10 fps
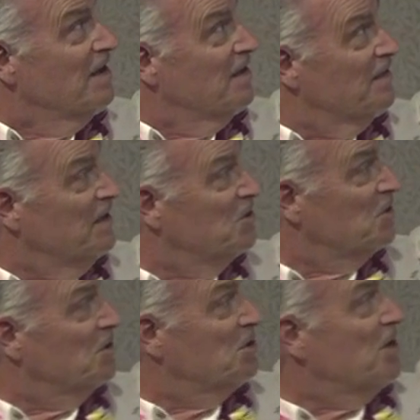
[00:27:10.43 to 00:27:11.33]
These
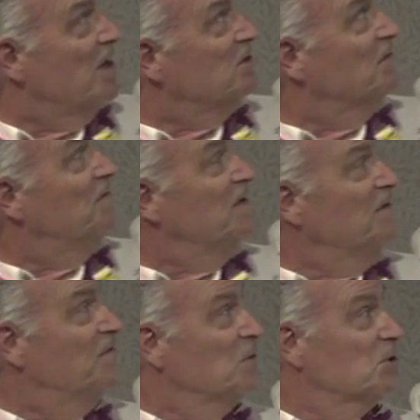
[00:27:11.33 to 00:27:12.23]
are shots of
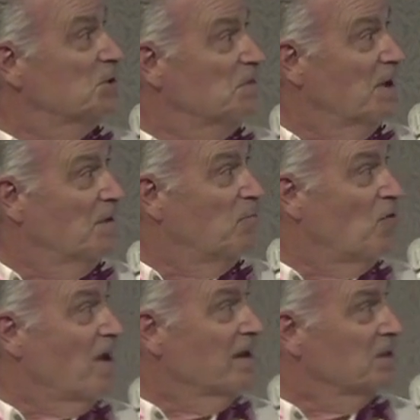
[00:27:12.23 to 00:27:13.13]
eFuels uh,
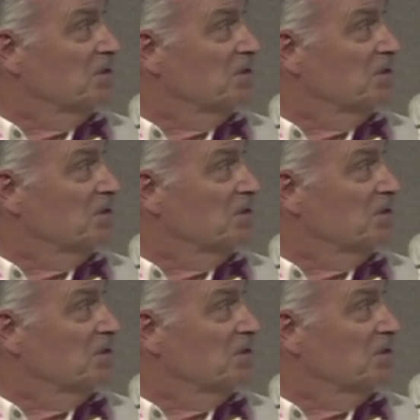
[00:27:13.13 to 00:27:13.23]
products.